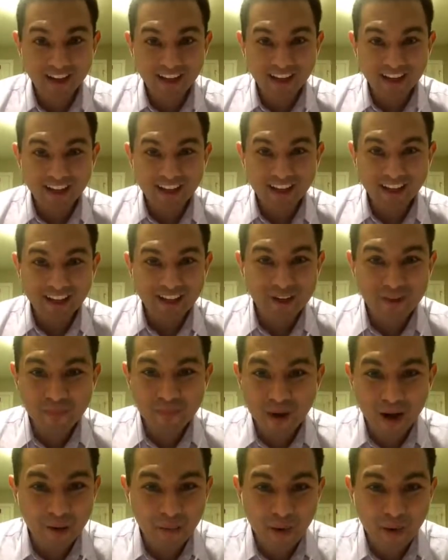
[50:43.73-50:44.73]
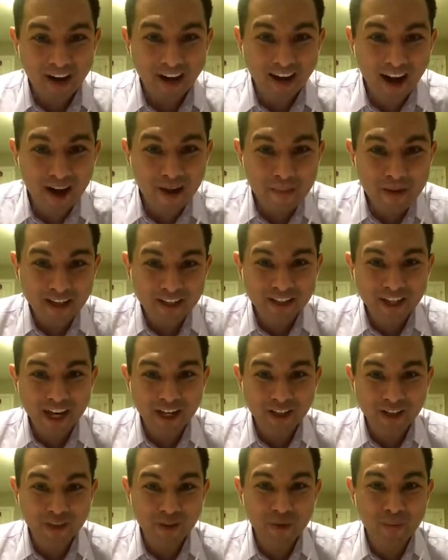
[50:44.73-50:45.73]
So you might want to
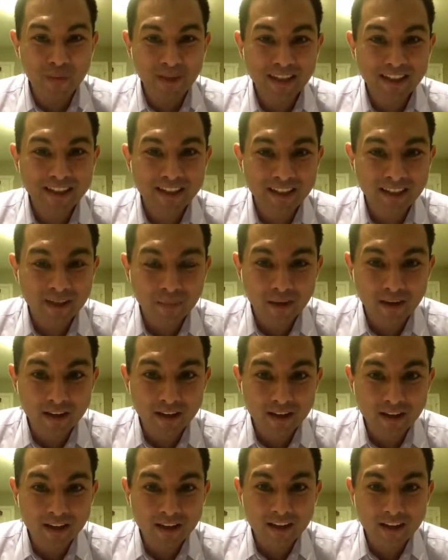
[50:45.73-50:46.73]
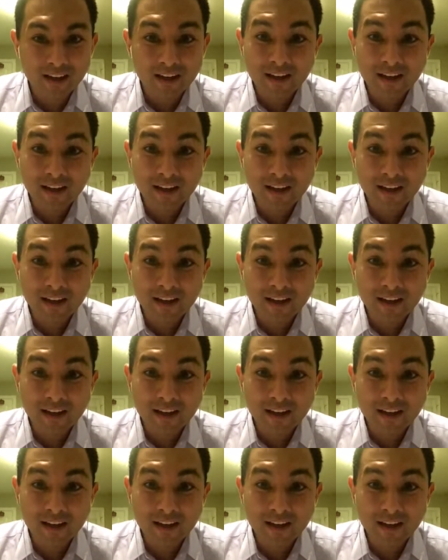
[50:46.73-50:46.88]
combat childhood obesity, but